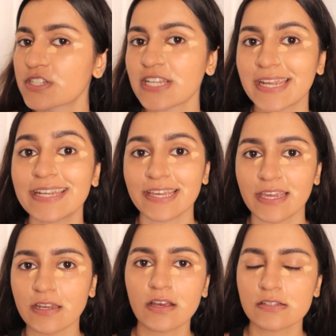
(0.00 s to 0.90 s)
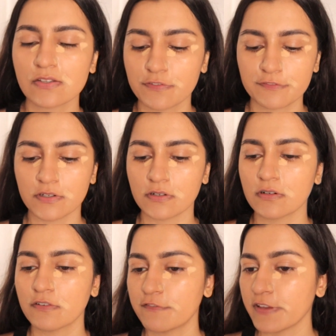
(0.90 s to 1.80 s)
tight areas of
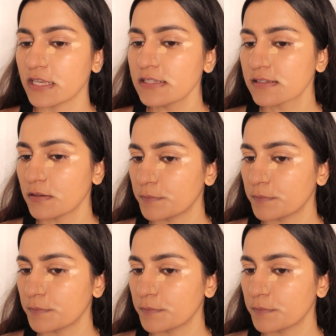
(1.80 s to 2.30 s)
the face.